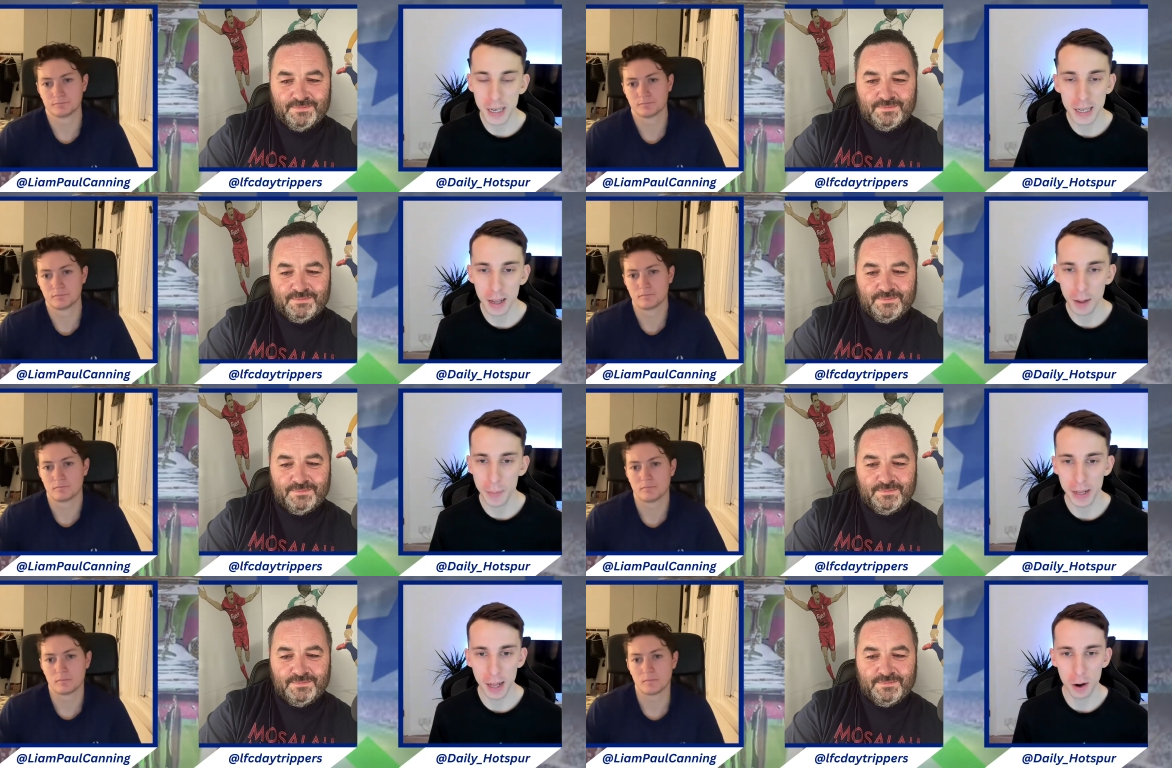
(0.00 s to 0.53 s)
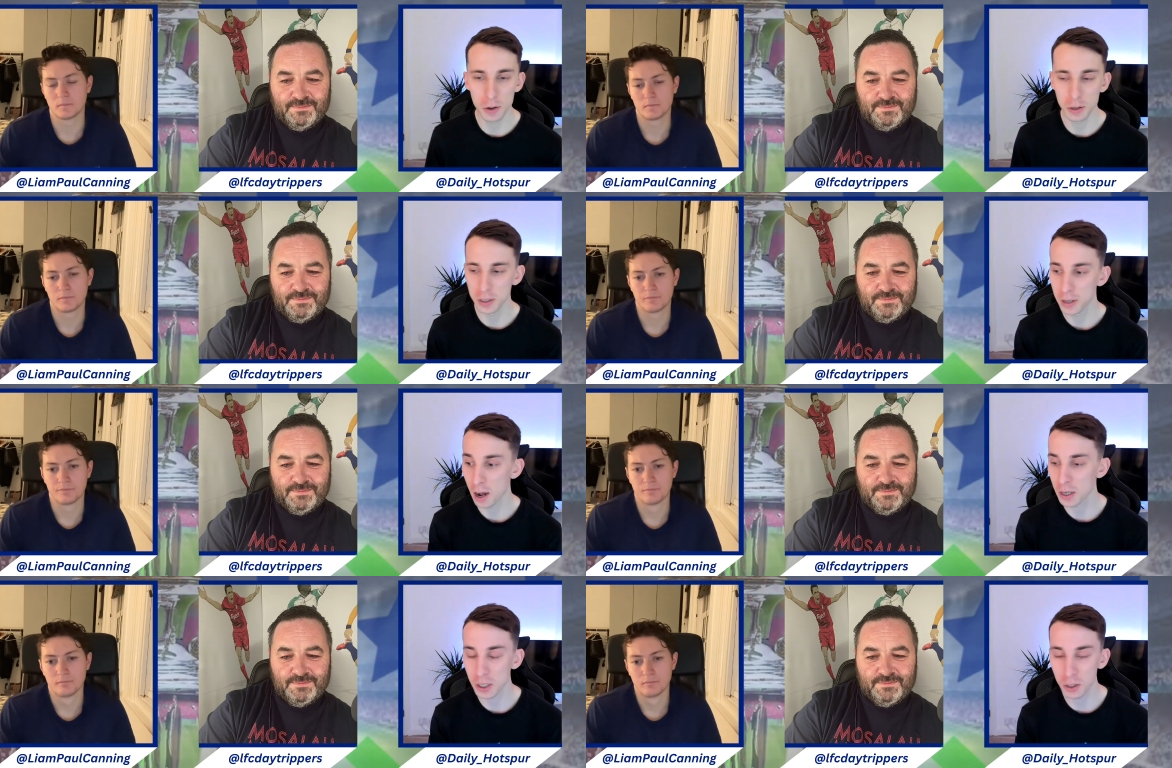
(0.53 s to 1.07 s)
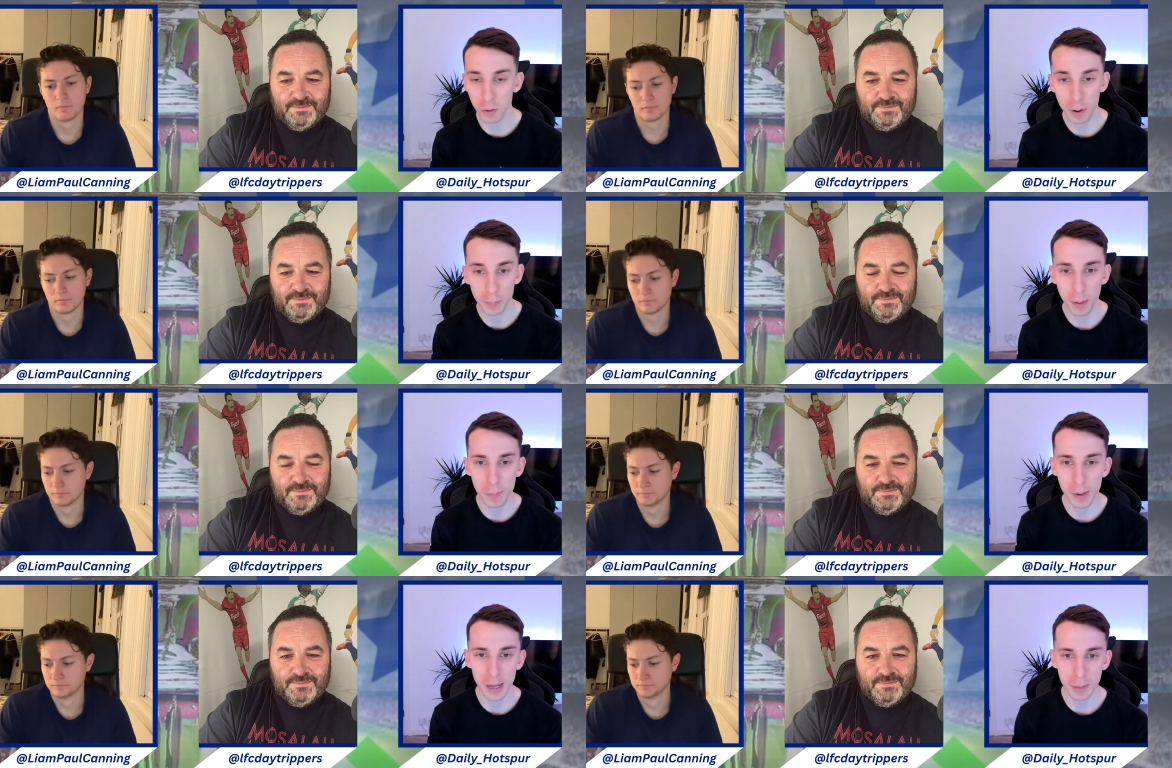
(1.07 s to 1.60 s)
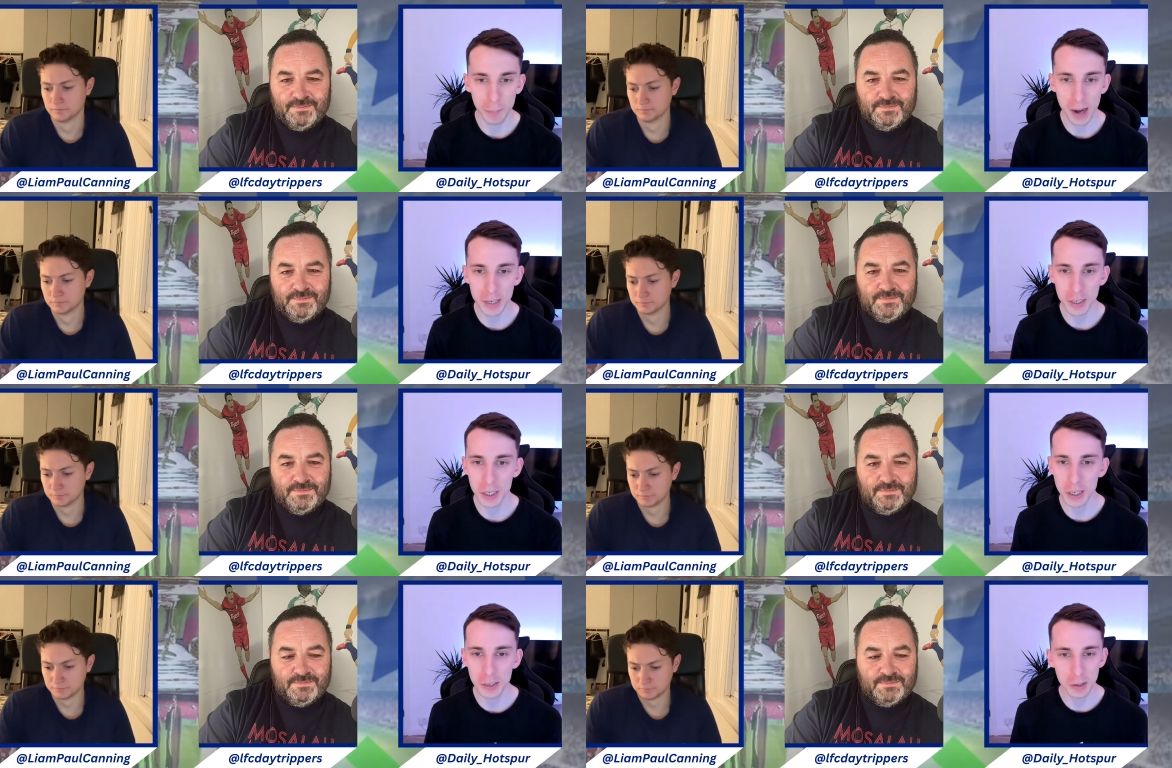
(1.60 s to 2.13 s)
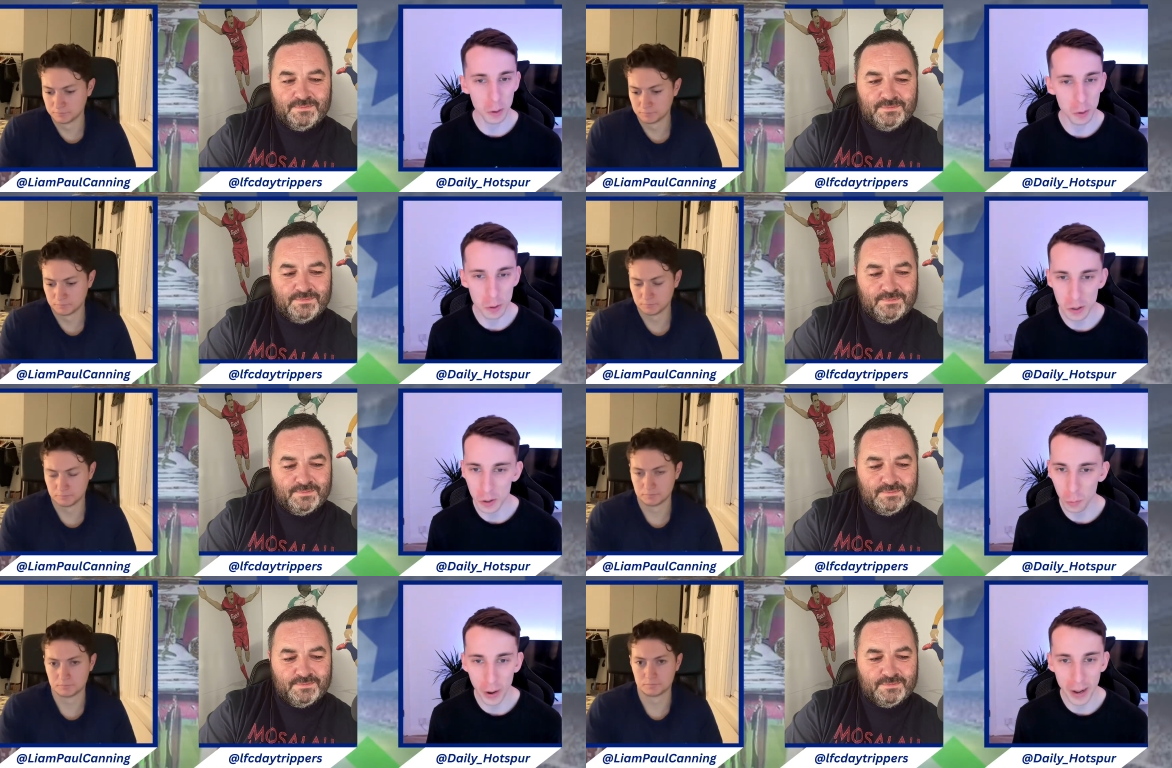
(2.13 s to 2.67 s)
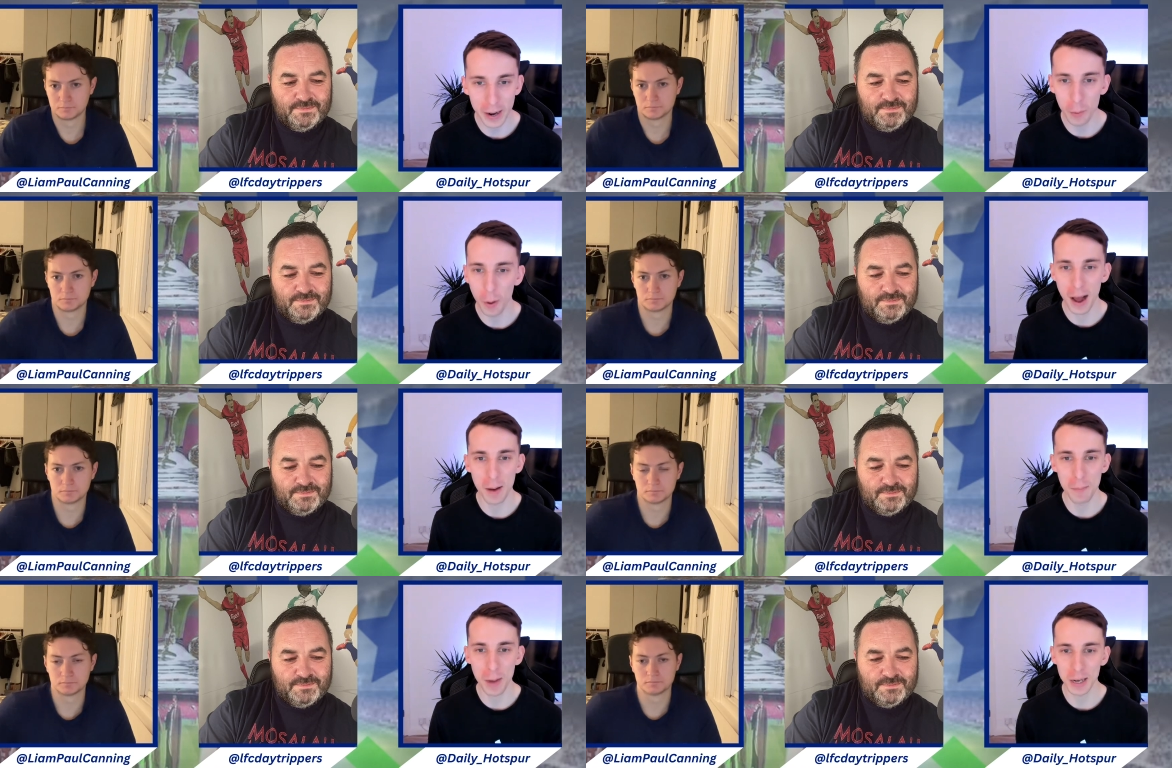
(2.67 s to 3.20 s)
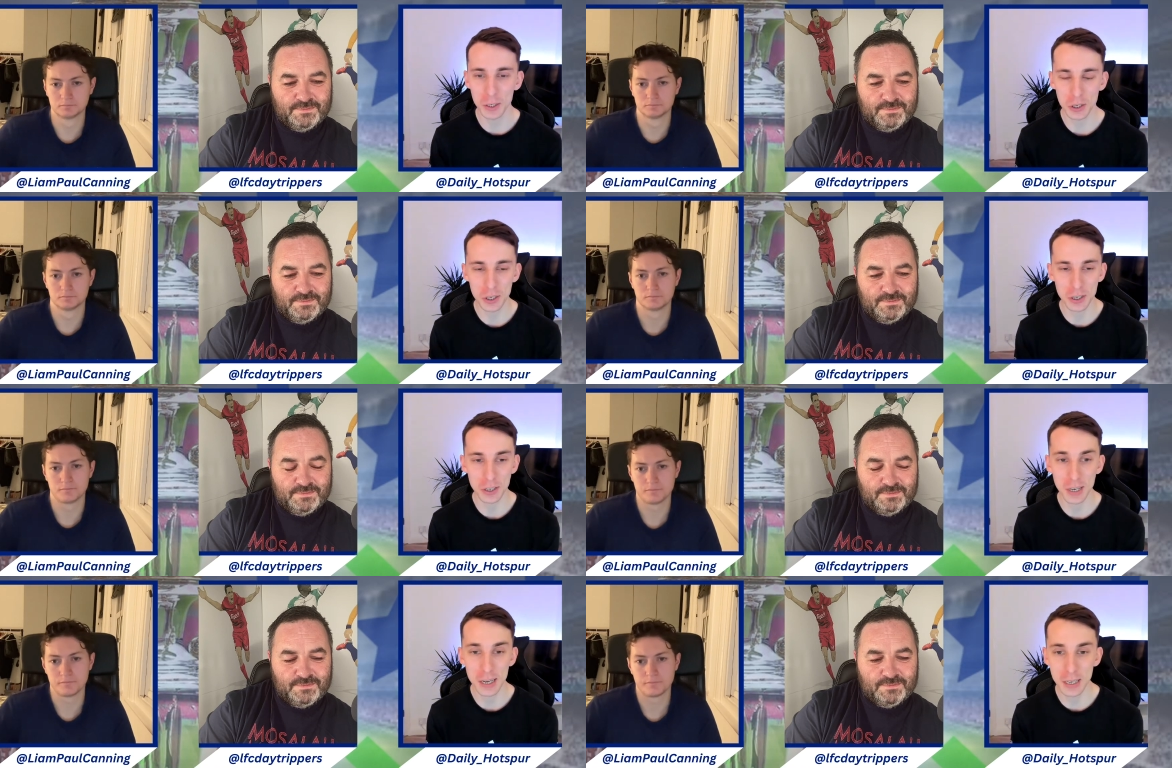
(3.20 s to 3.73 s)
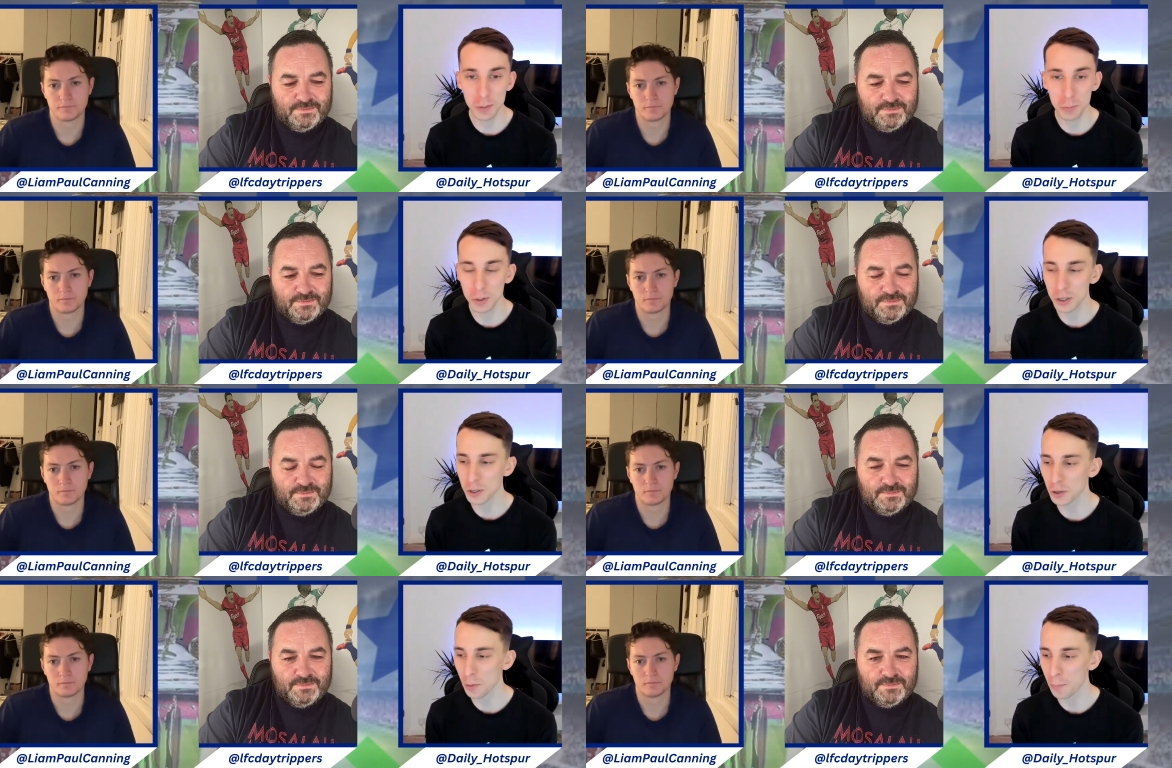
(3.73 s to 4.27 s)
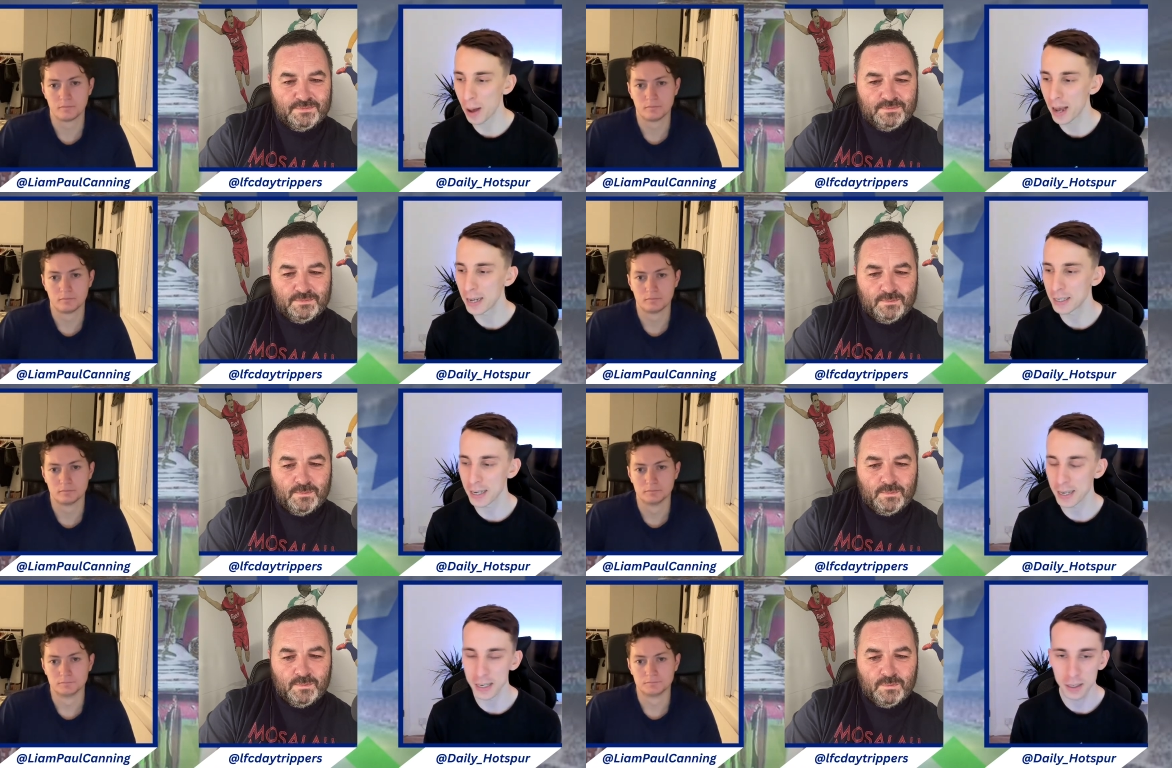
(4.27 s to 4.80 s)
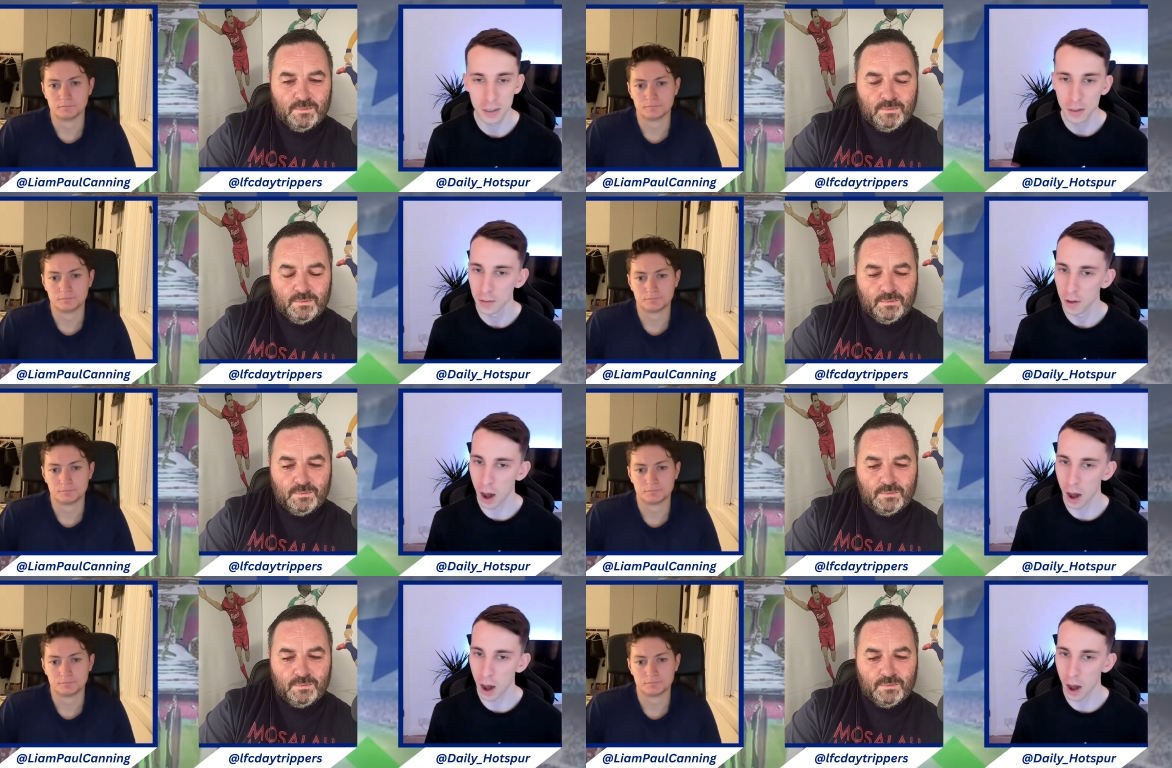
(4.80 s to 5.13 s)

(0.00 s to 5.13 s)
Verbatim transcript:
Speaker 1: we've seen them in those last three Premier League matches. Of course, a win away at Manchester City, which was amazing.